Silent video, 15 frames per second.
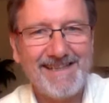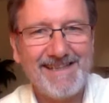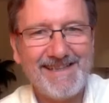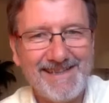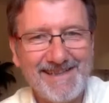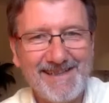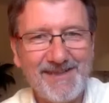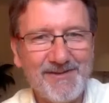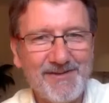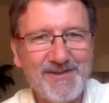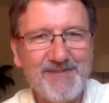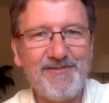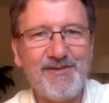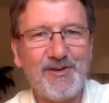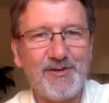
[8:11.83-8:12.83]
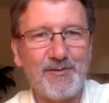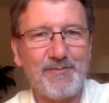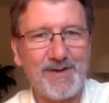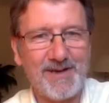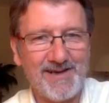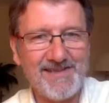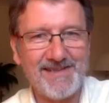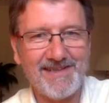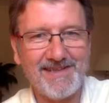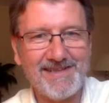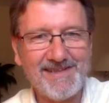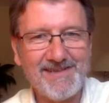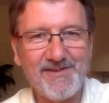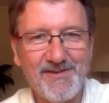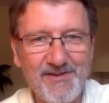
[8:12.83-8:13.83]
a difficult person.
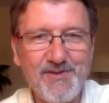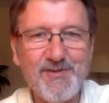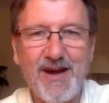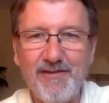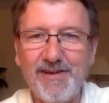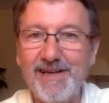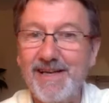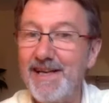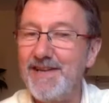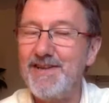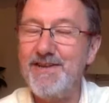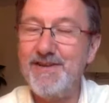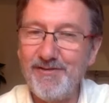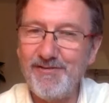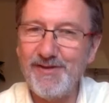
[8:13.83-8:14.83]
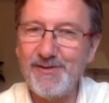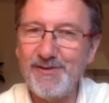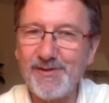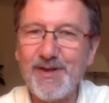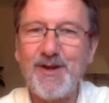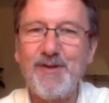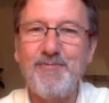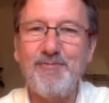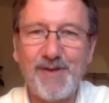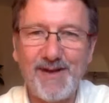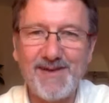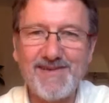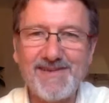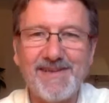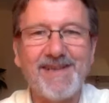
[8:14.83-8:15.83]
So do you have a difficult
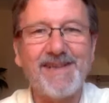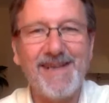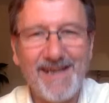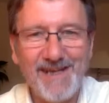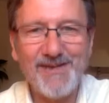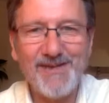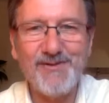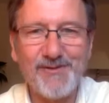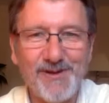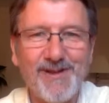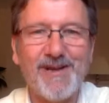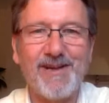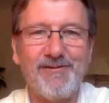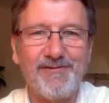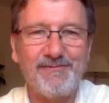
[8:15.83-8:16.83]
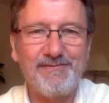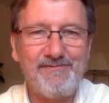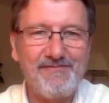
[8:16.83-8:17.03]
person in your life?